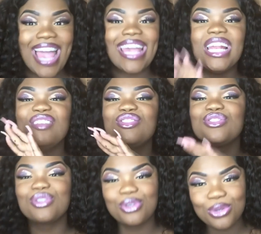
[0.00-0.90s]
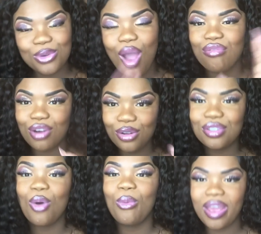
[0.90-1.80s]
He lives 2 rows
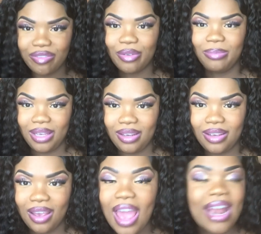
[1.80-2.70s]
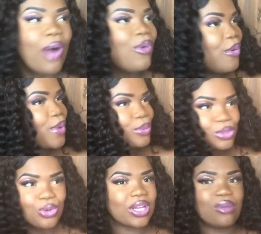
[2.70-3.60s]
away from me. Like, when we was
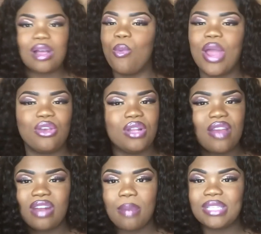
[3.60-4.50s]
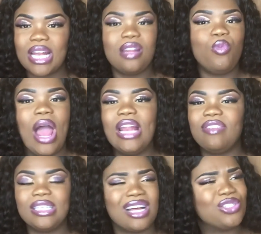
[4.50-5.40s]
talking, he was like, where you live? And I'm telling him where I live,
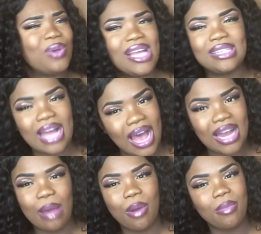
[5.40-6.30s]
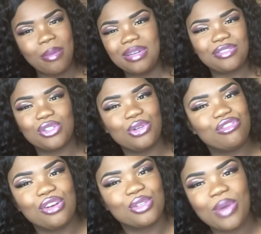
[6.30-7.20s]
and he's like, swear down, like, my mum lives 2
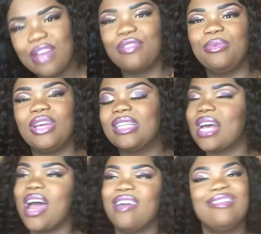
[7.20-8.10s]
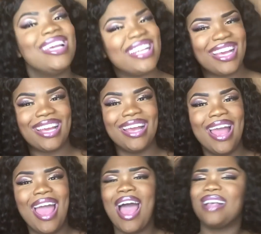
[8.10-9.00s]
rows away from you. And I was like, really?
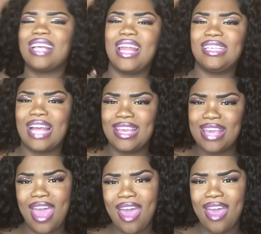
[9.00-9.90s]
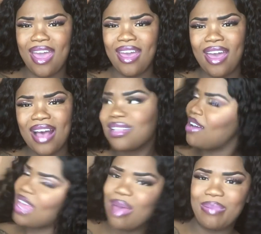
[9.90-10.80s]
And he's like, yeah. I was like,
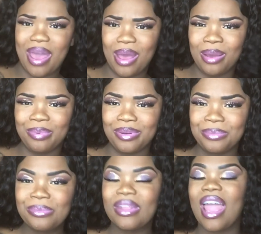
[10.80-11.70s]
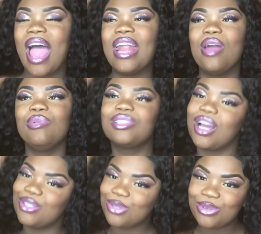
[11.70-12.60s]
okay, babe. And then we
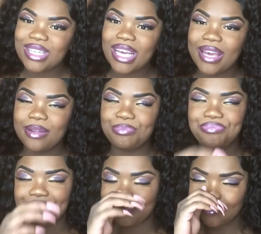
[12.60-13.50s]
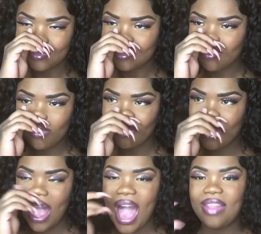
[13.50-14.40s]
started talking,
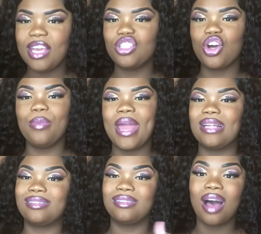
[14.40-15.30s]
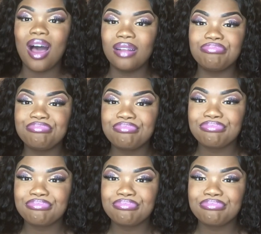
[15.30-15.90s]
and then he told me he had a son.